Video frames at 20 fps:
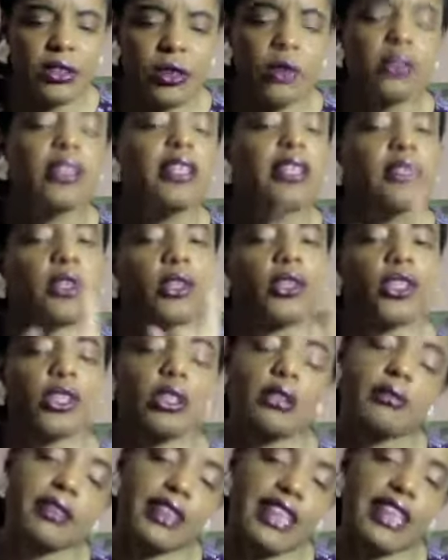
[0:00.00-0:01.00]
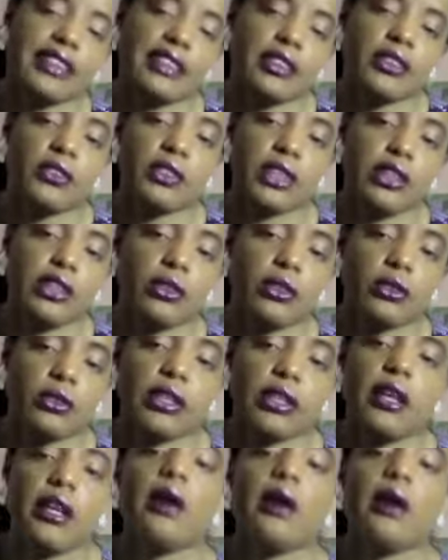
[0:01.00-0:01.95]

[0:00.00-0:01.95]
Only in those circumstances you can do it.